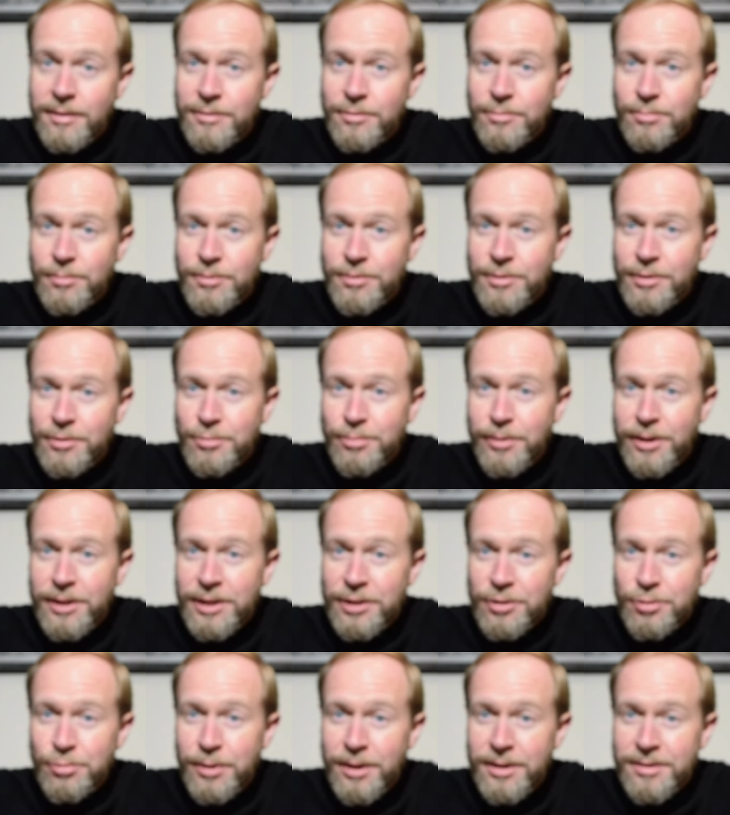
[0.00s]
this was the
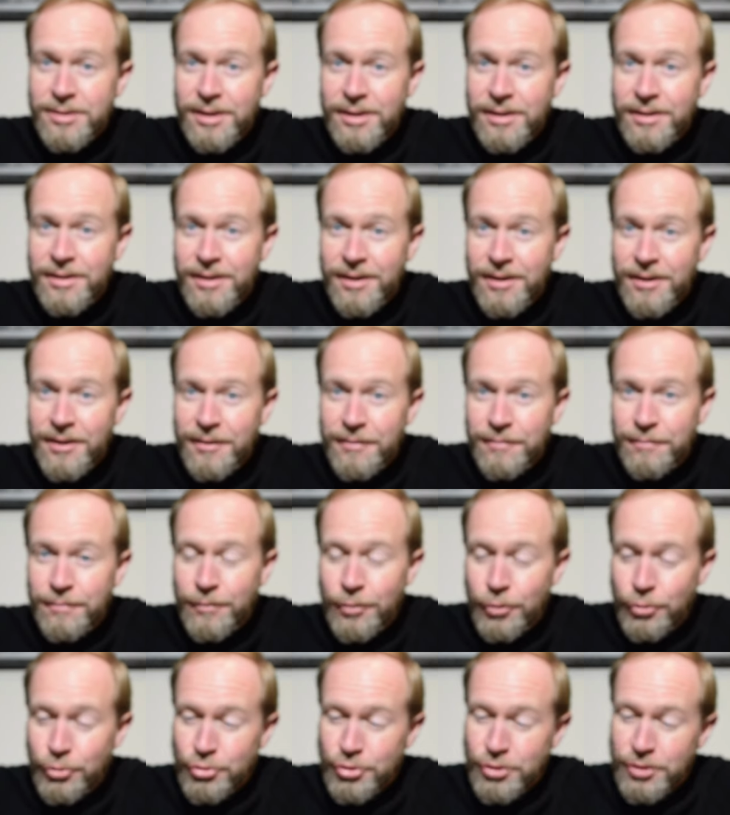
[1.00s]
2020
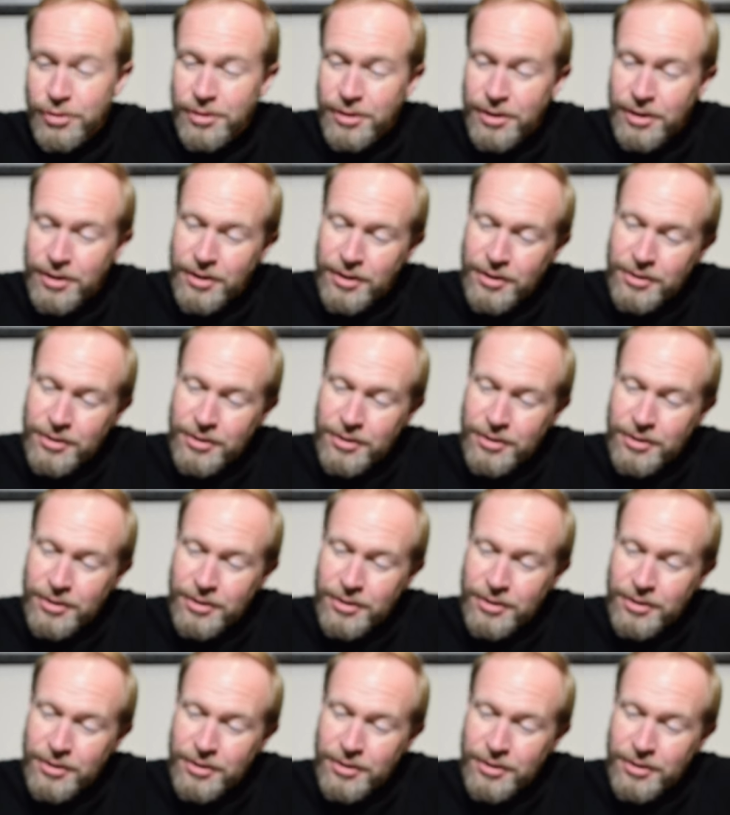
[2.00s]
version.